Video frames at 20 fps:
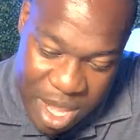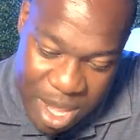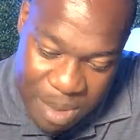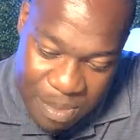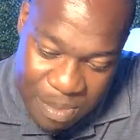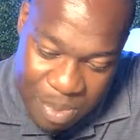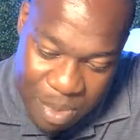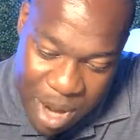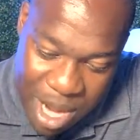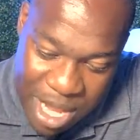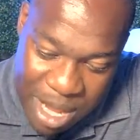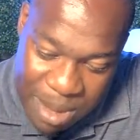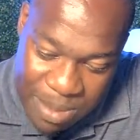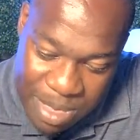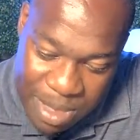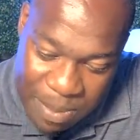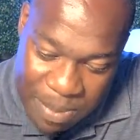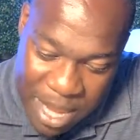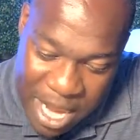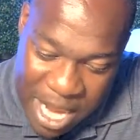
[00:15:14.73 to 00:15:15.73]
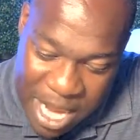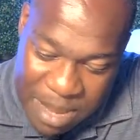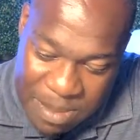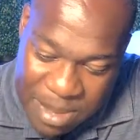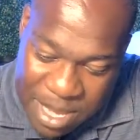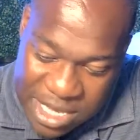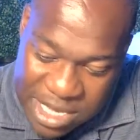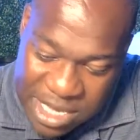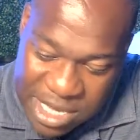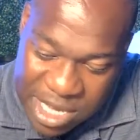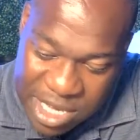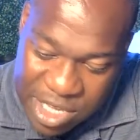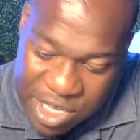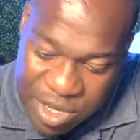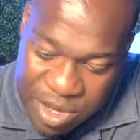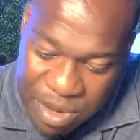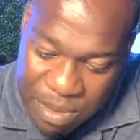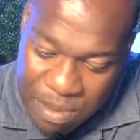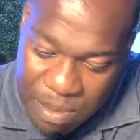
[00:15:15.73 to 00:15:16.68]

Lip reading: break up the payments into